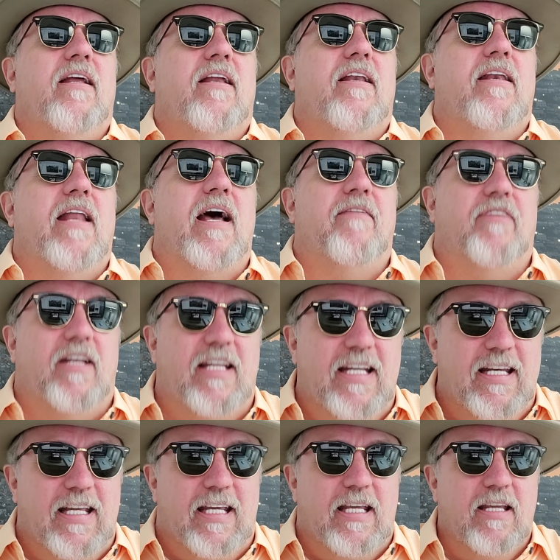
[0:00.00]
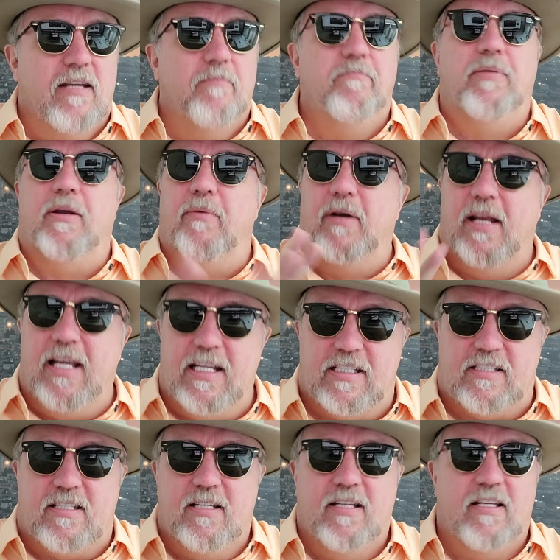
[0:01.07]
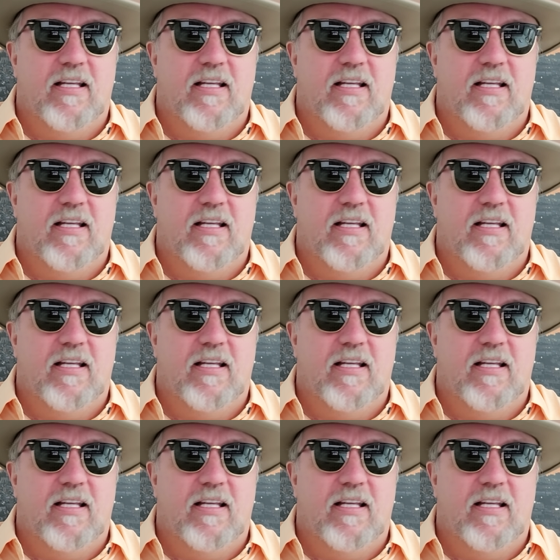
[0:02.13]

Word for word: Navalny be released.